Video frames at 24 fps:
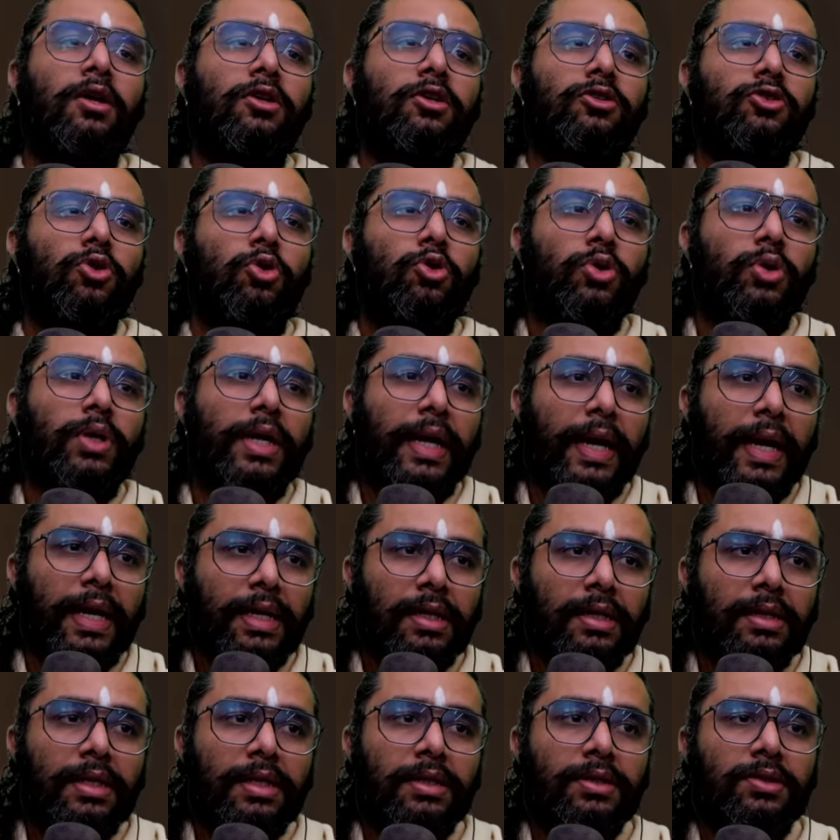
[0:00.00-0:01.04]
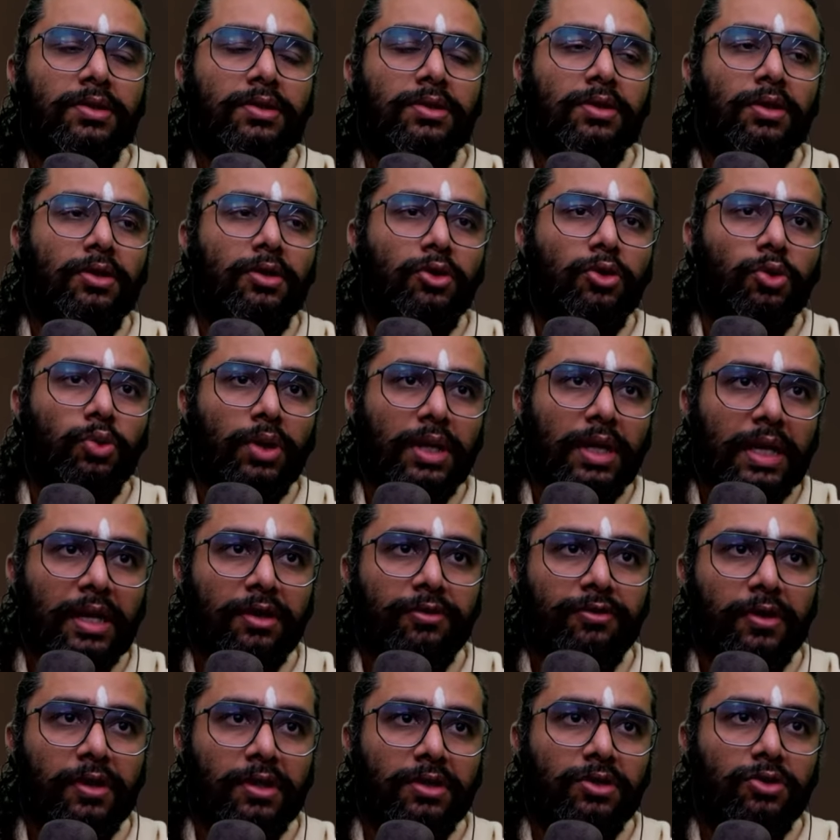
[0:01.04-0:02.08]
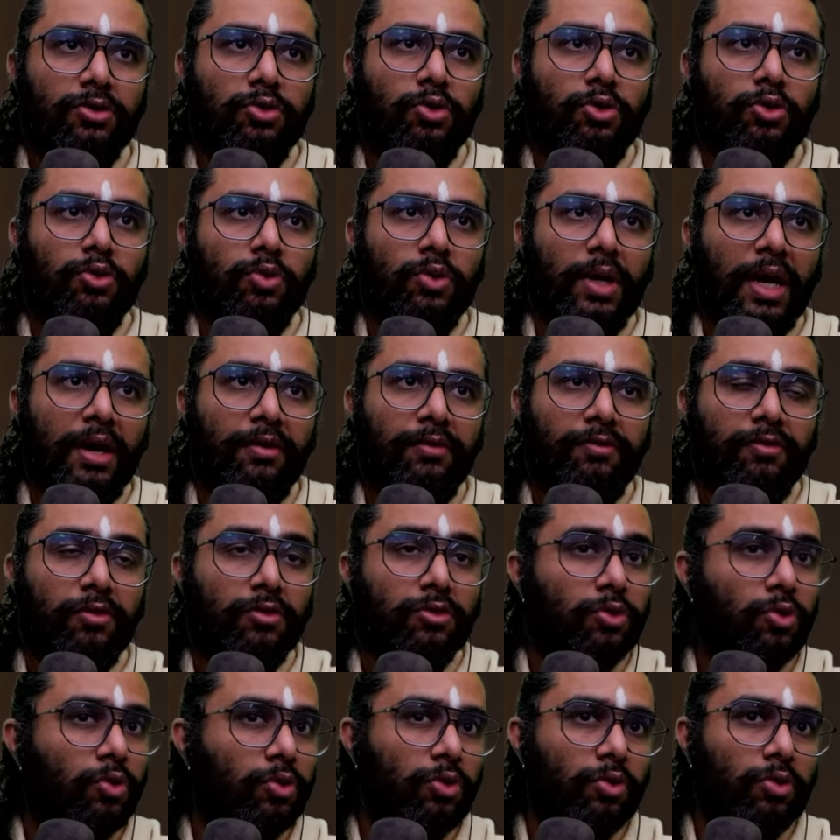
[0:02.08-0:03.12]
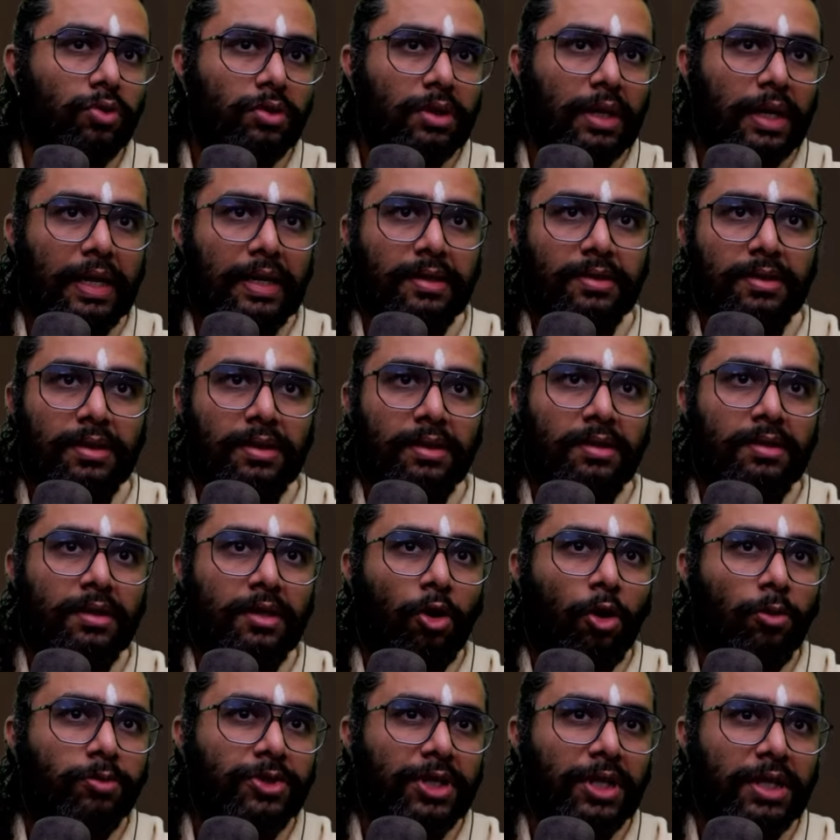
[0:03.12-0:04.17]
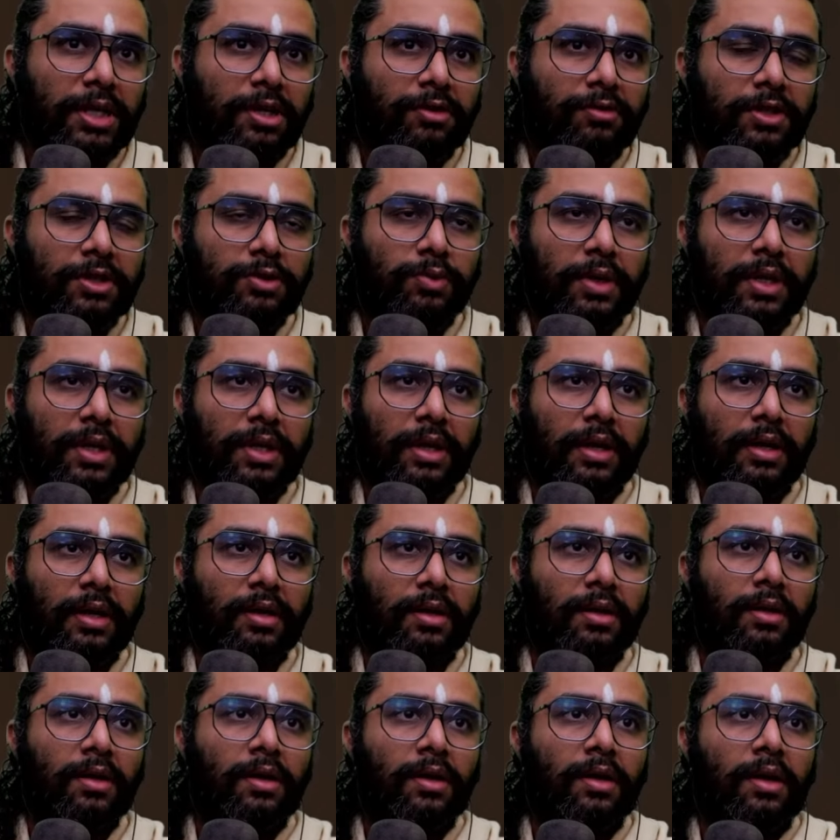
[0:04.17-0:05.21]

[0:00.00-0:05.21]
So to get this to ni first, the lesson, the objective is very clear.